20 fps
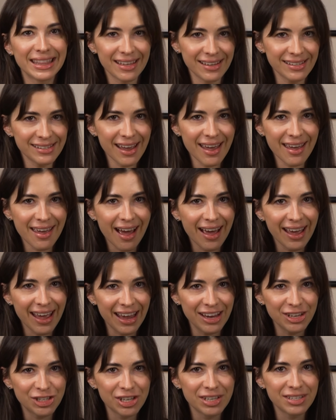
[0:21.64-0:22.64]
this AI
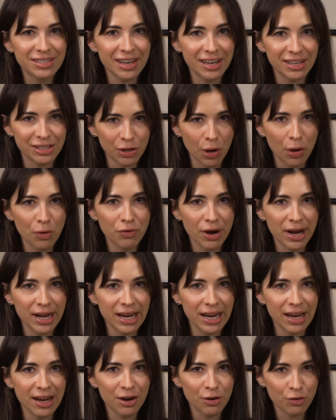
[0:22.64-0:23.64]
agent is
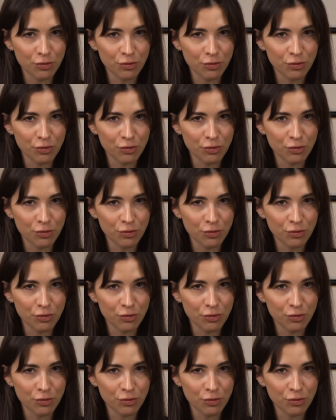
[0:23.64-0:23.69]
already